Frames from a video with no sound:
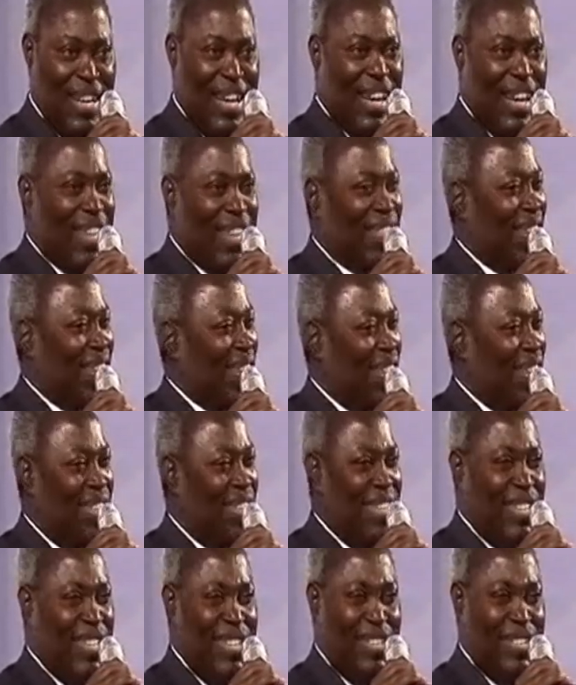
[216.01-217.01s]
The
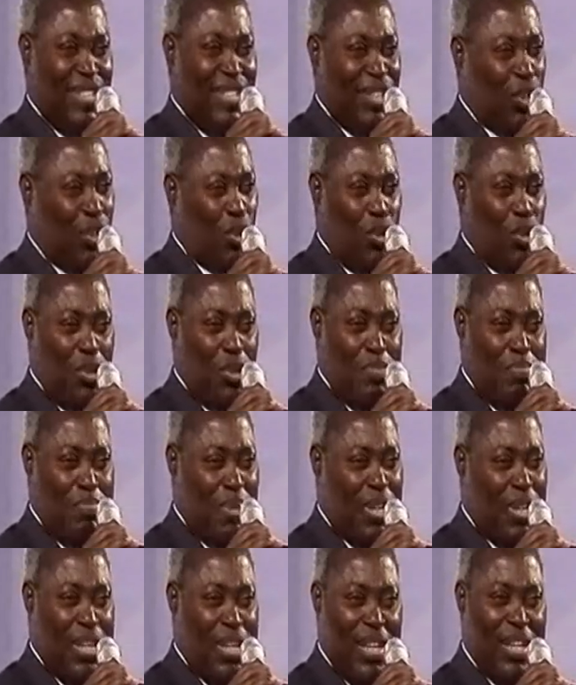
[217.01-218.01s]
heat is too
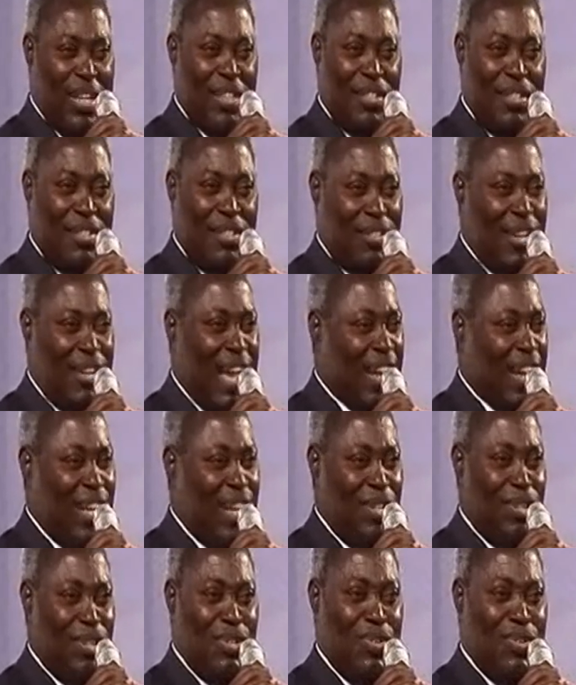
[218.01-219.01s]
much. I can't
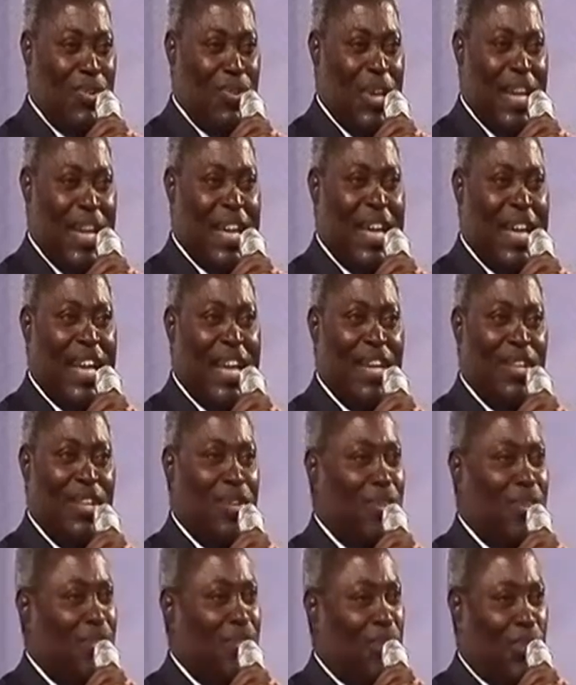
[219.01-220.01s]
do good again.
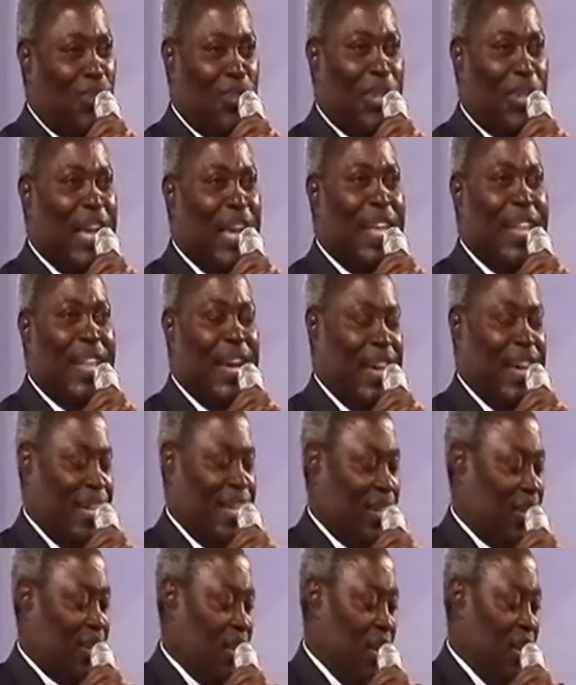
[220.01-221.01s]
Don't say that.